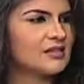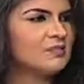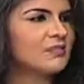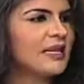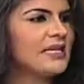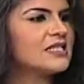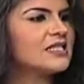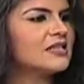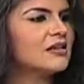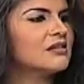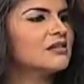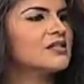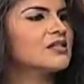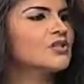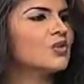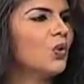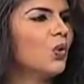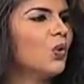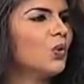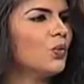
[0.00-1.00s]
Maintenance is
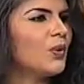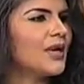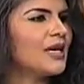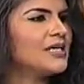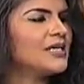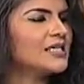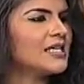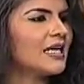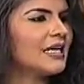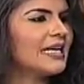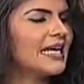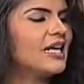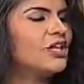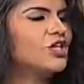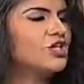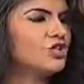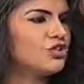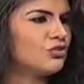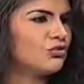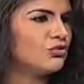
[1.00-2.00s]
always an
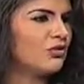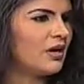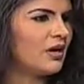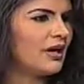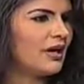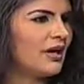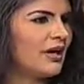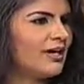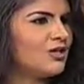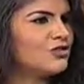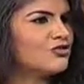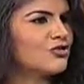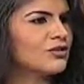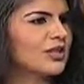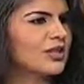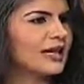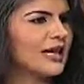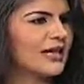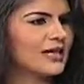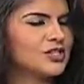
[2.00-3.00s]
issue in
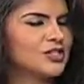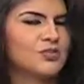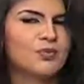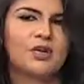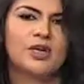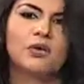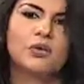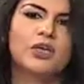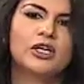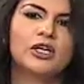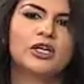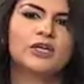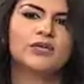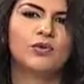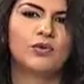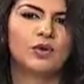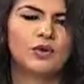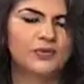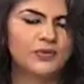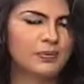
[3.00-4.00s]
Trinidad and Tobago. We look at
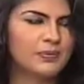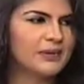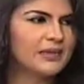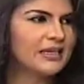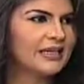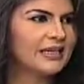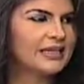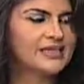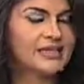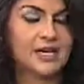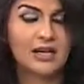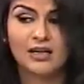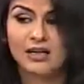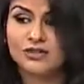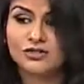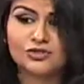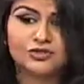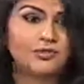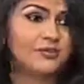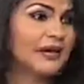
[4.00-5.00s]
all of the buildings.
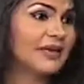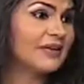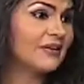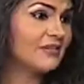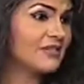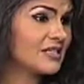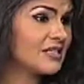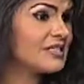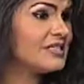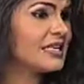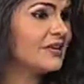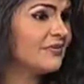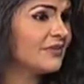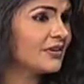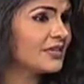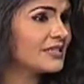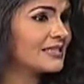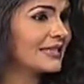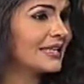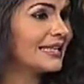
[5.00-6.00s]
The Magnificent Seven
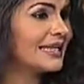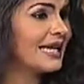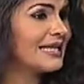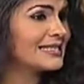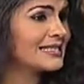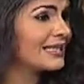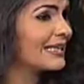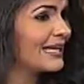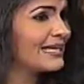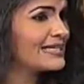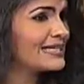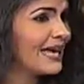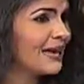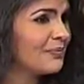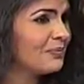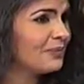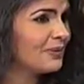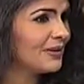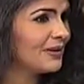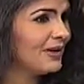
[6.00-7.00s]
is a classic
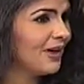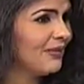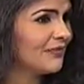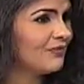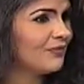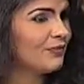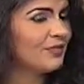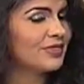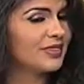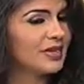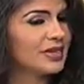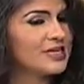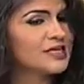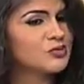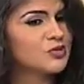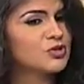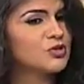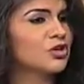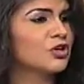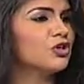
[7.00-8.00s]
example of things
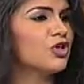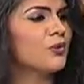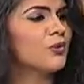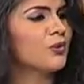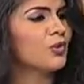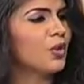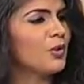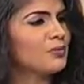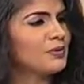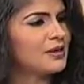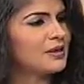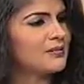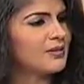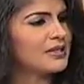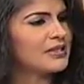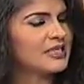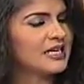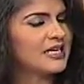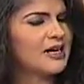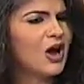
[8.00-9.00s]
which are not properly
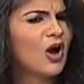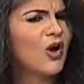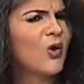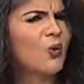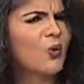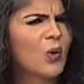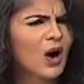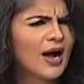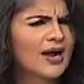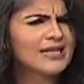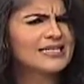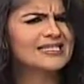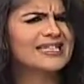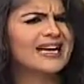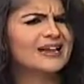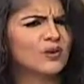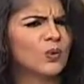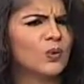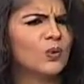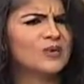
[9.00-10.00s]
maintained. Why is that
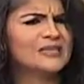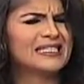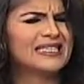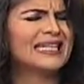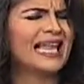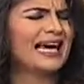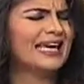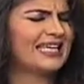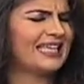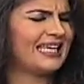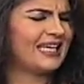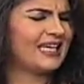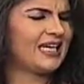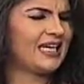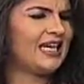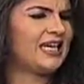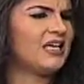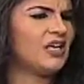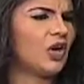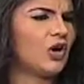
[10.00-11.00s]
always lacking
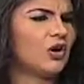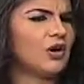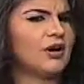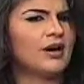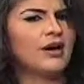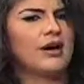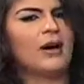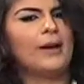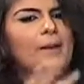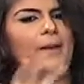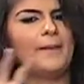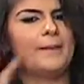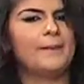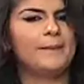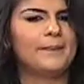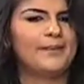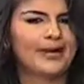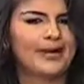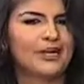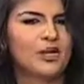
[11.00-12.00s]
in our
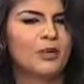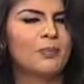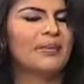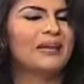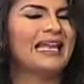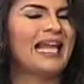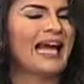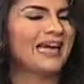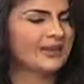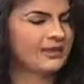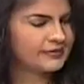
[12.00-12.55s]
plan?